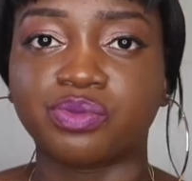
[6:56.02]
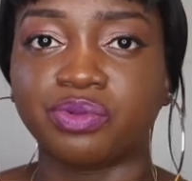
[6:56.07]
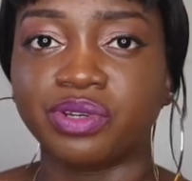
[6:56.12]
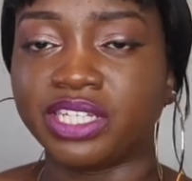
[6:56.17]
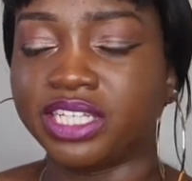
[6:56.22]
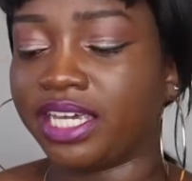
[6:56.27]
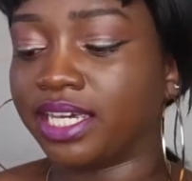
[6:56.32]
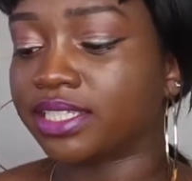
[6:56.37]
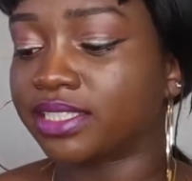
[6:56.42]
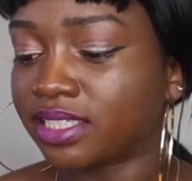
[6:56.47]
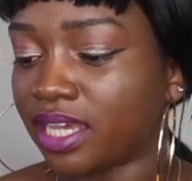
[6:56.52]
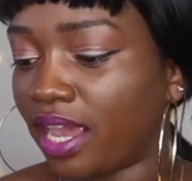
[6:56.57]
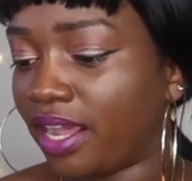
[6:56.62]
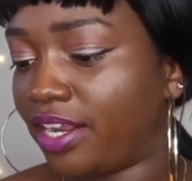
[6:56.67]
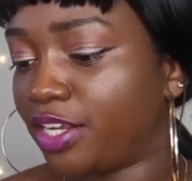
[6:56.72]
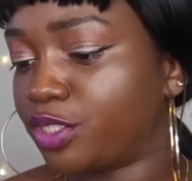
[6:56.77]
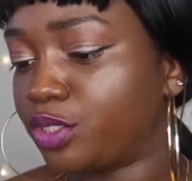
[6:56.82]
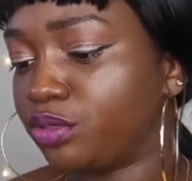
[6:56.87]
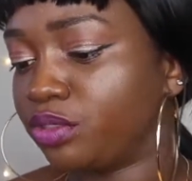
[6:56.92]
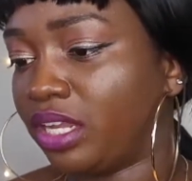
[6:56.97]
really
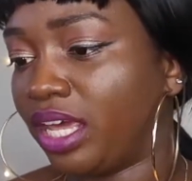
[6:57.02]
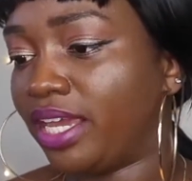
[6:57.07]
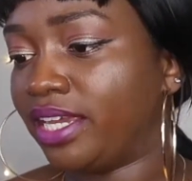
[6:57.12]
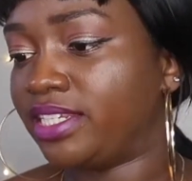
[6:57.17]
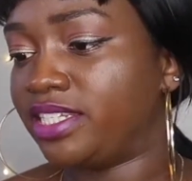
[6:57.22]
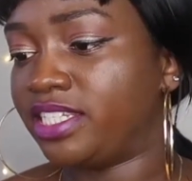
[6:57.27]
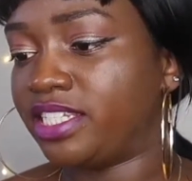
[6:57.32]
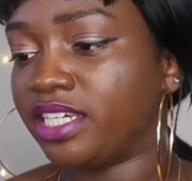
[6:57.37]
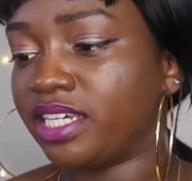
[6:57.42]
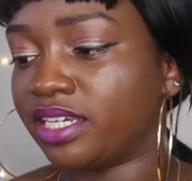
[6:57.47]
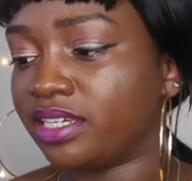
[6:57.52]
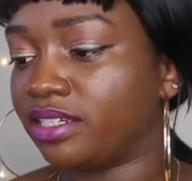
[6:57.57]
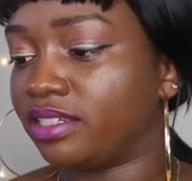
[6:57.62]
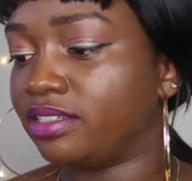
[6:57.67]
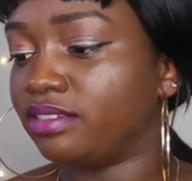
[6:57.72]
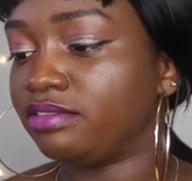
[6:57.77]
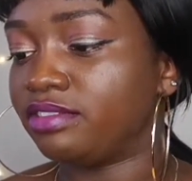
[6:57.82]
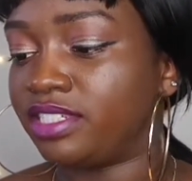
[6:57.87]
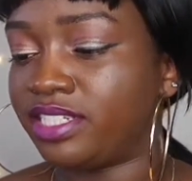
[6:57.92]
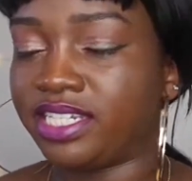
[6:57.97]
excited to like dig
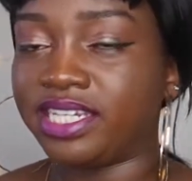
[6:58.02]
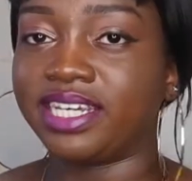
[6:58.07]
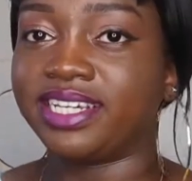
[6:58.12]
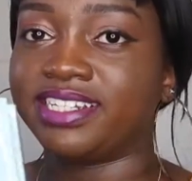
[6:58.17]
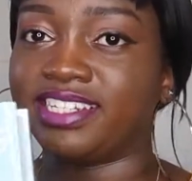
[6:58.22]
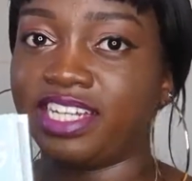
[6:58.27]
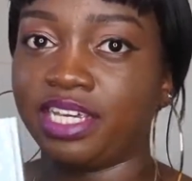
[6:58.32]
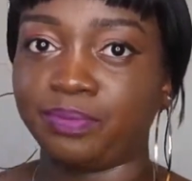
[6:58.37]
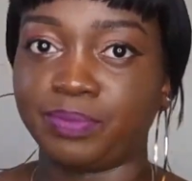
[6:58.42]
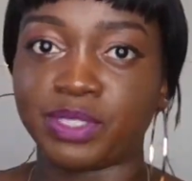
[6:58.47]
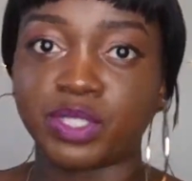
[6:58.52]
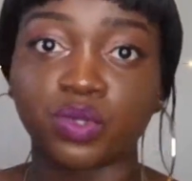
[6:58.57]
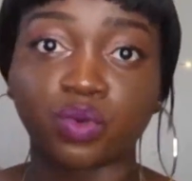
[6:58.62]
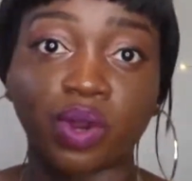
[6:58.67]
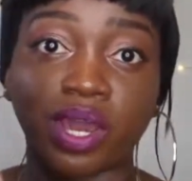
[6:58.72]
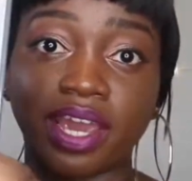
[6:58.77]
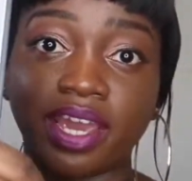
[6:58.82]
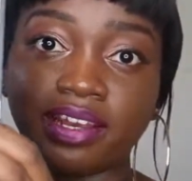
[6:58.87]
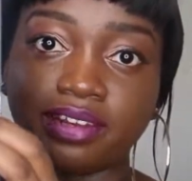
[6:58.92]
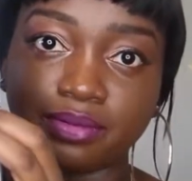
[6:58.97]
deep. It's
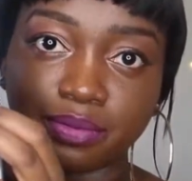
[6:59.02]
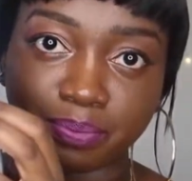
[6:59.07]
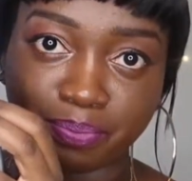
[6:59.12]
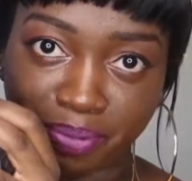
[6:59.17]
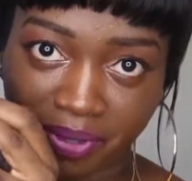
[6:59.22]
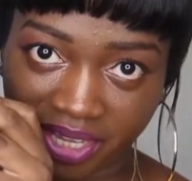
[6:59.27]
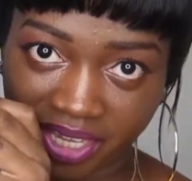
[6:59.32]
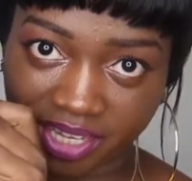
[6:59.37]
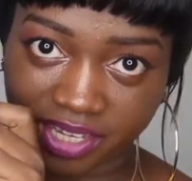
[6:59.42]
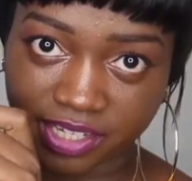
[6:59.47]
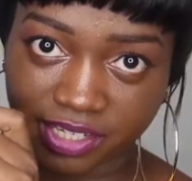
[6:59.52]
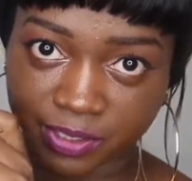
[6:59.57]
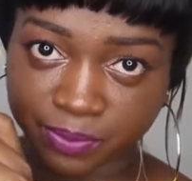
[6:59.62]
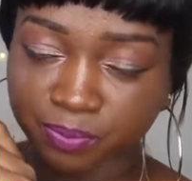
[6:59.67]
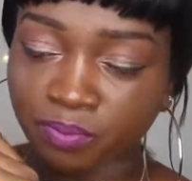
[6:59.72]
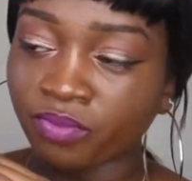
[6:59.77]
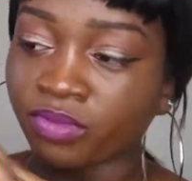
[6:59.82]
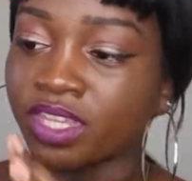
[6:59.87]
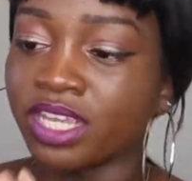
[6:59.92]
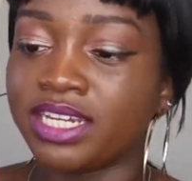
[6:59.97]
quite big.
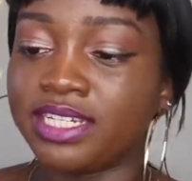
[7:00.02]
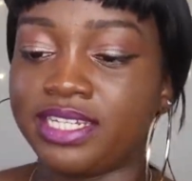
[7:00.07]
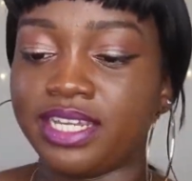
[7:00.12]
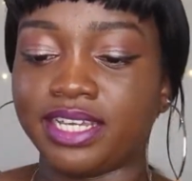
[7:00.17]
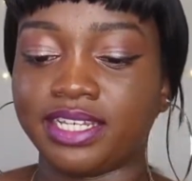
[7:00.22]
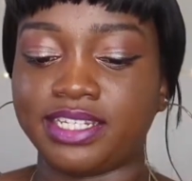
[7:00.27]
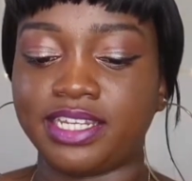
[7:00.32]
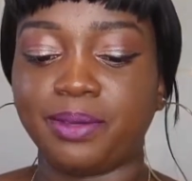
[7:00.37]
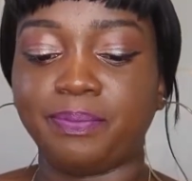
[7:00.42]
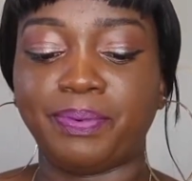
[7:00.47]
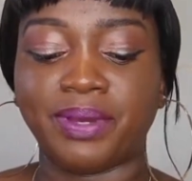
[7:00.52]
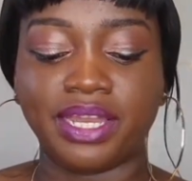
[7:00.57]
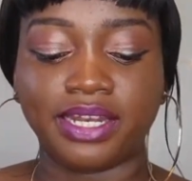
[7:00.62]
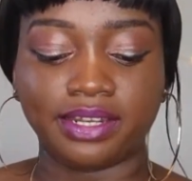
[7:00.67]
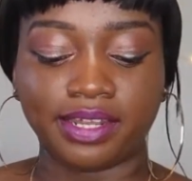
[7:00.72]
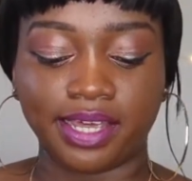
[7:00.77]
Dig deep and